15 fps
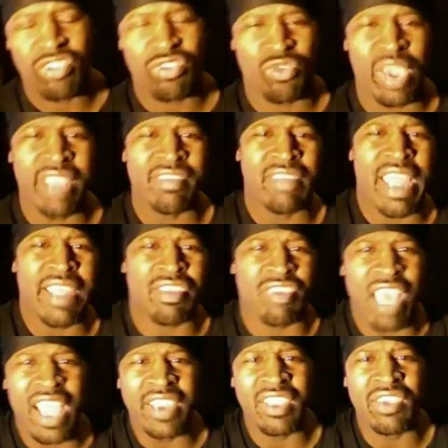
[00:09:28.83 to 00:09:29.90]
dressed like
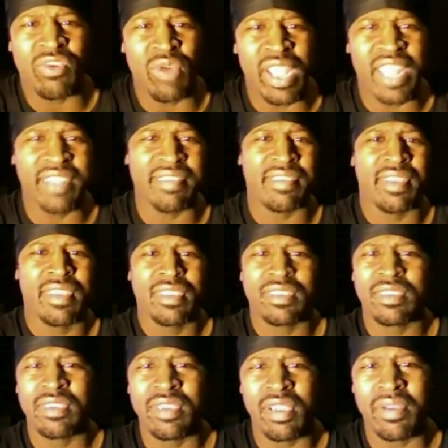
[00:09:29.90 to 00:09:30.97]
Johnny Quest.
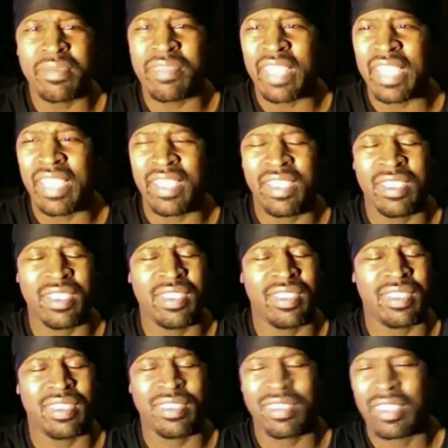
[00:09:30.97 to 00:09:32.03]
You know what I'm saying?
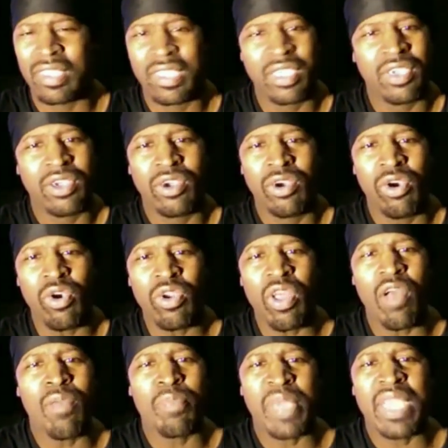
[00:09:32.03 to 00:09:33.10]
Who
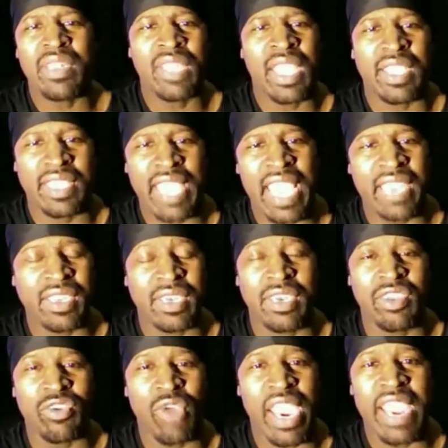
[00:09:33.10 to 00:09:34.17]
don't beat Nick Cannon?
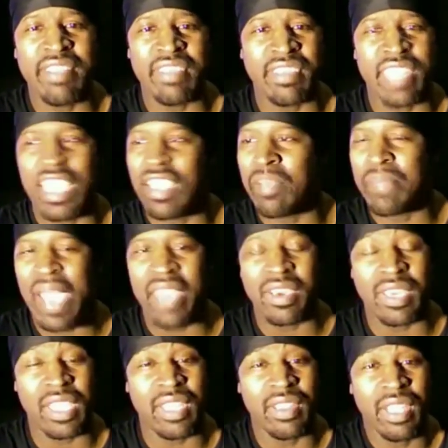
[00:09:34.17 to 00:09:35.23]
And the crazy thing
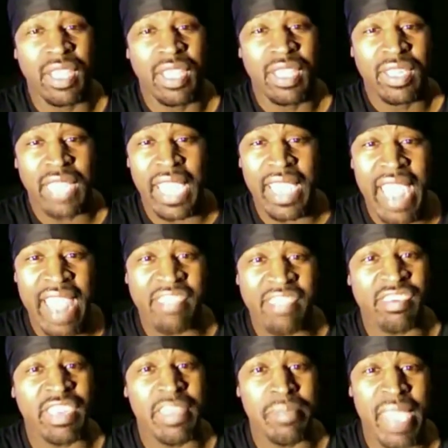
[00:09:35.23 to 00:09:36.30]
about it is, they
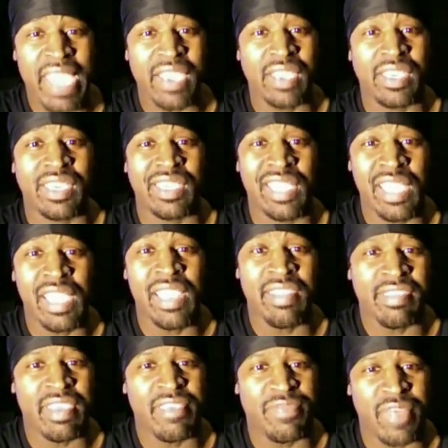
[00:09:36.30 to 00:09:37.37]
actually making it
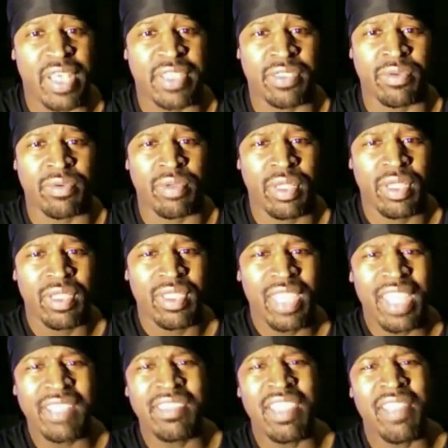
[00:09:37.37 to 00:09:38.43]
easy for you.
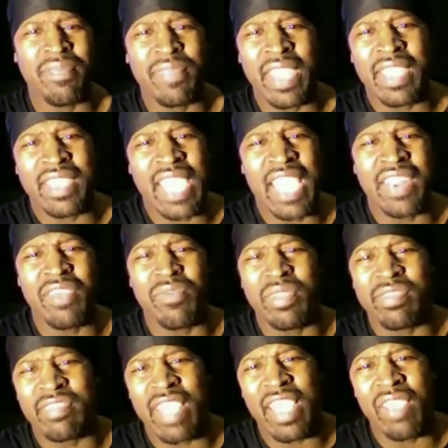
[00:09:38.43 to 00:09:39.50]
That stuff Nick Cannon
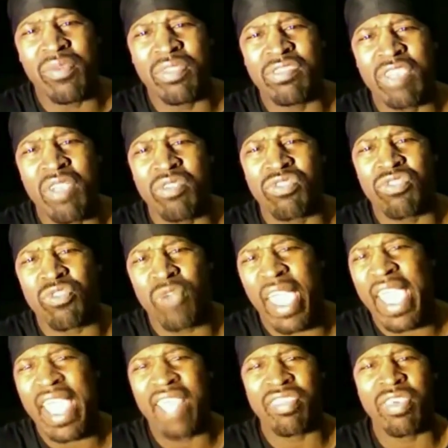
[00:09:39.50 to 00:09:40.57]
was saying was so
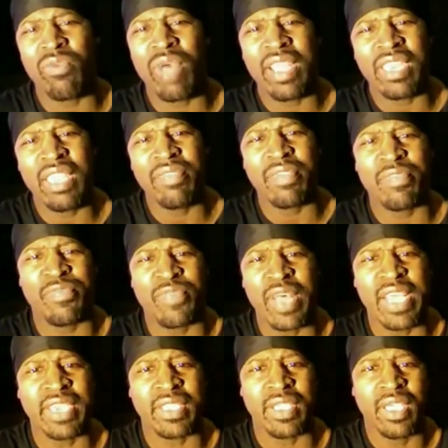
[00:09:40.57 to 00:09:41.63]
trash, it wasn't even
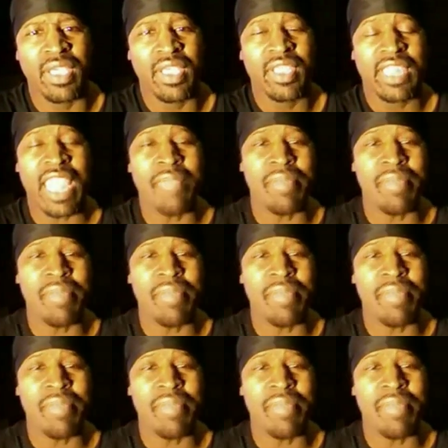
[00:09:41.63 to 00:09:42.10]
funny. They